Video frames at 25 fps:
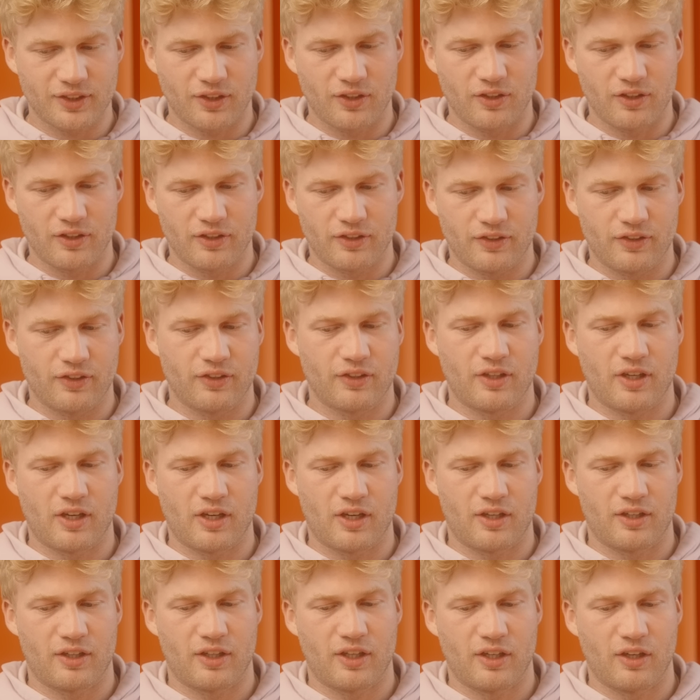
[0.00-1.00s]
on
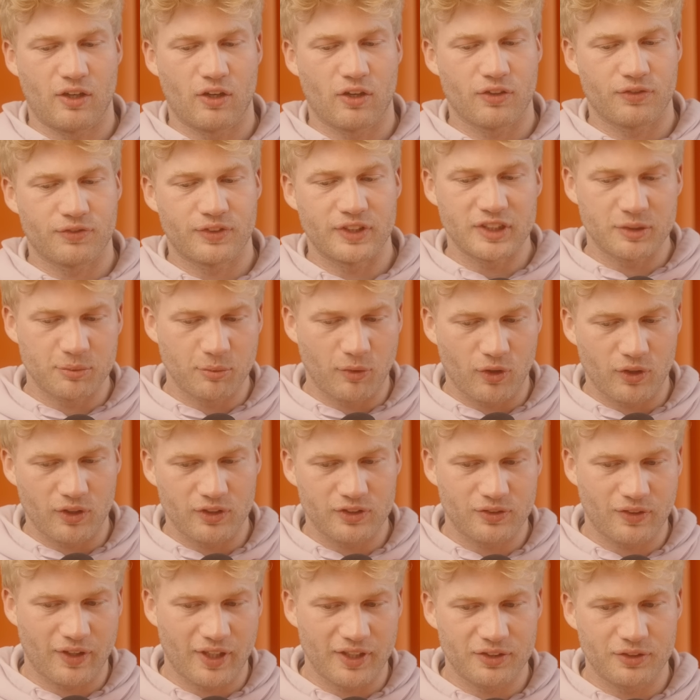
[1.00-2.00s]
a lot of these models,
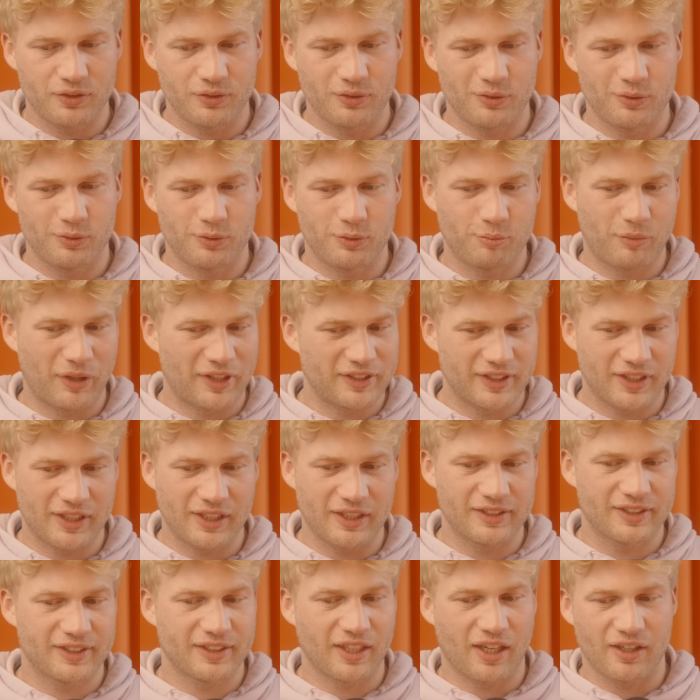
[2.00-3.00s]
right? You basically
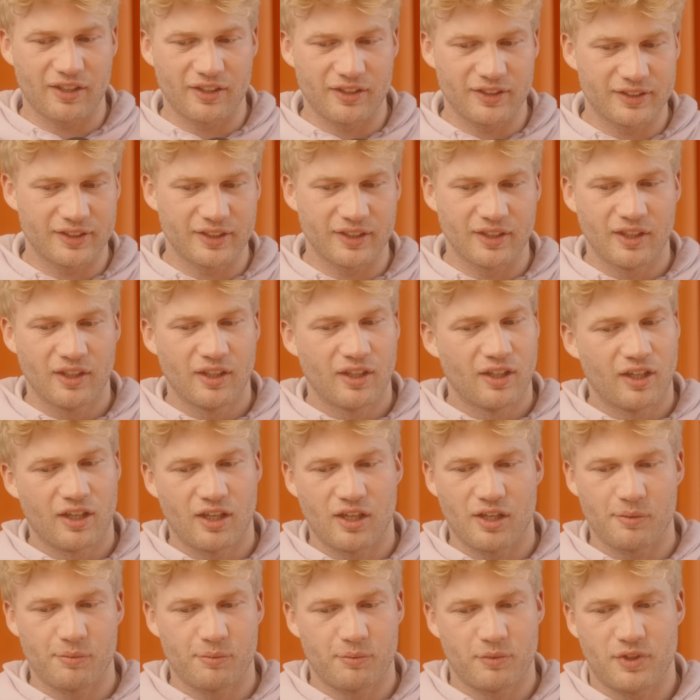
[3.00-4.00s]
started
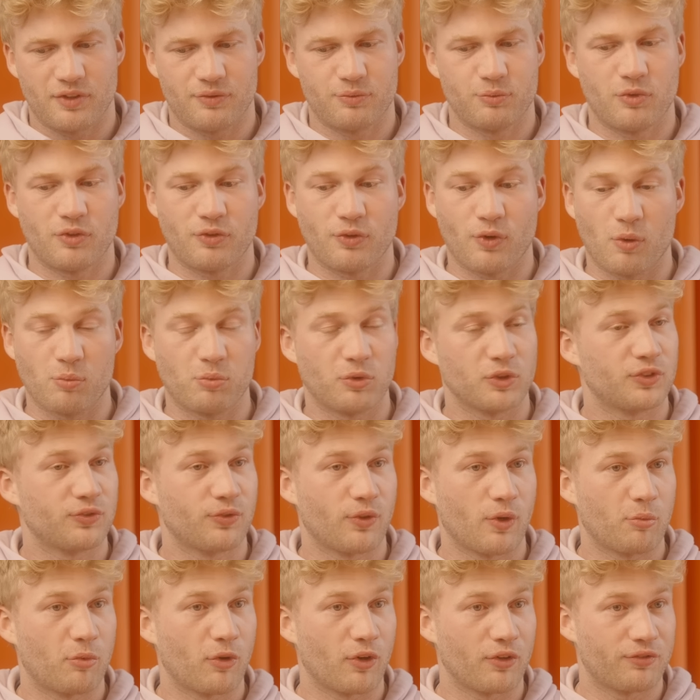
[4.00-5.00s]
even with Opus
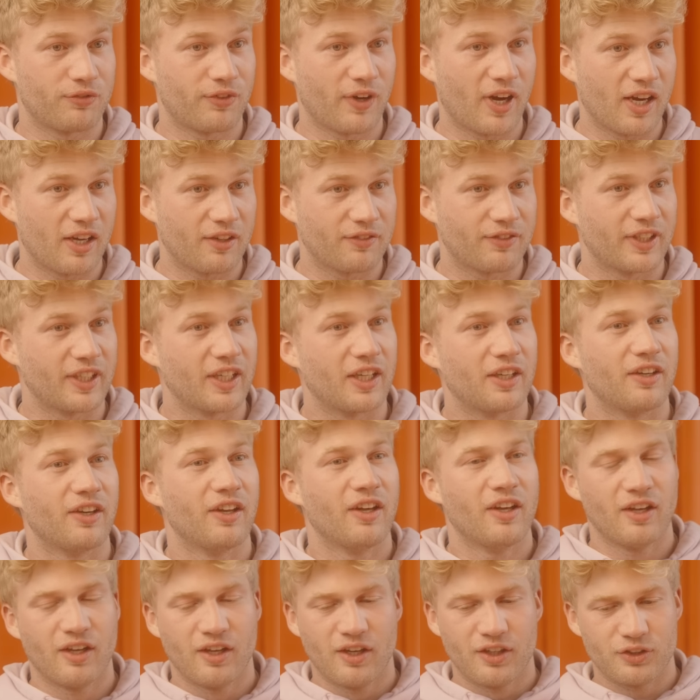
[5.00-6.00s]
4.5, and then
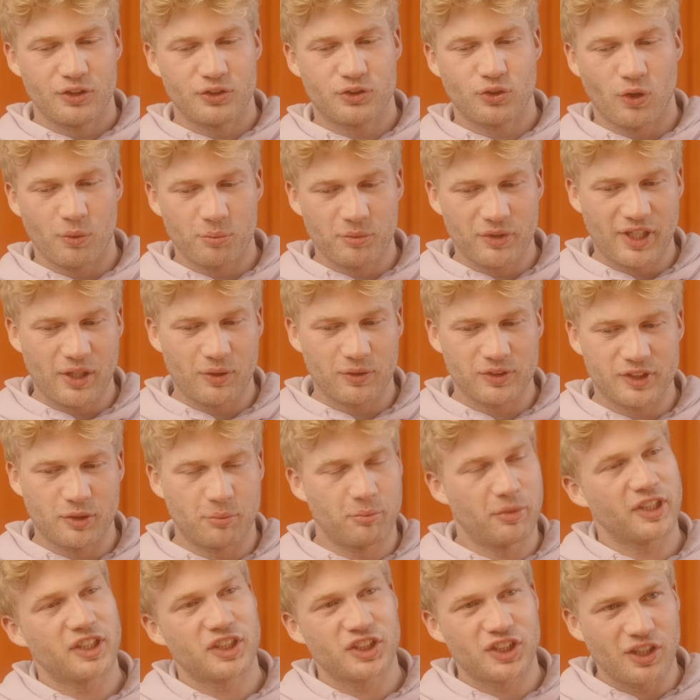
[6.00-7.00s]
you told me there was a
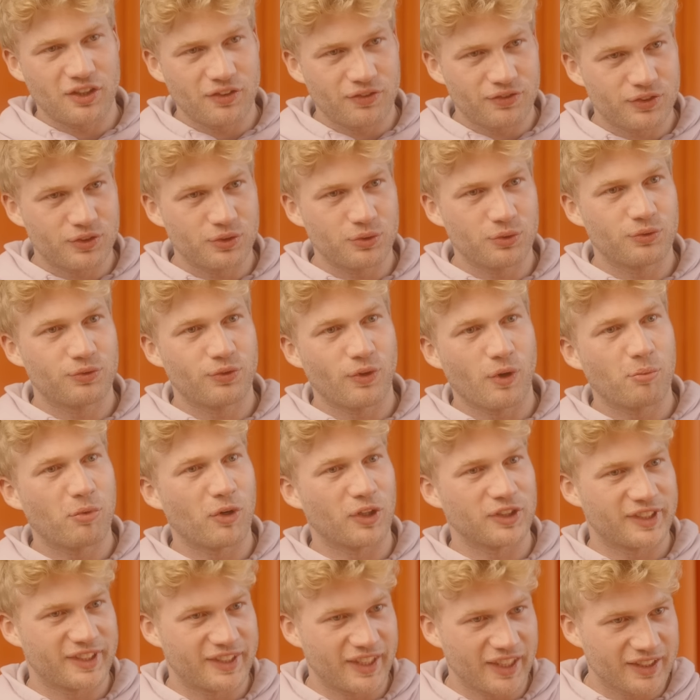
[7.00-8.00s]
big shift to
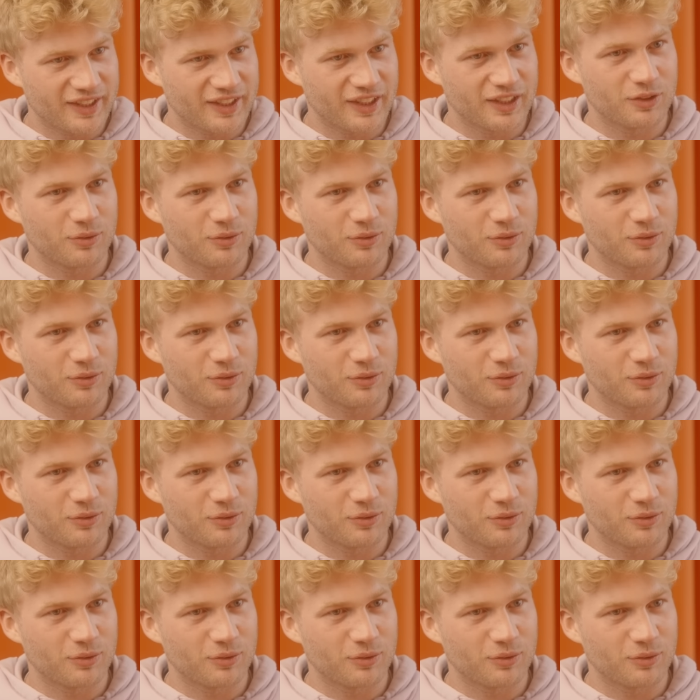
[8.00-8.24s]
4.6 as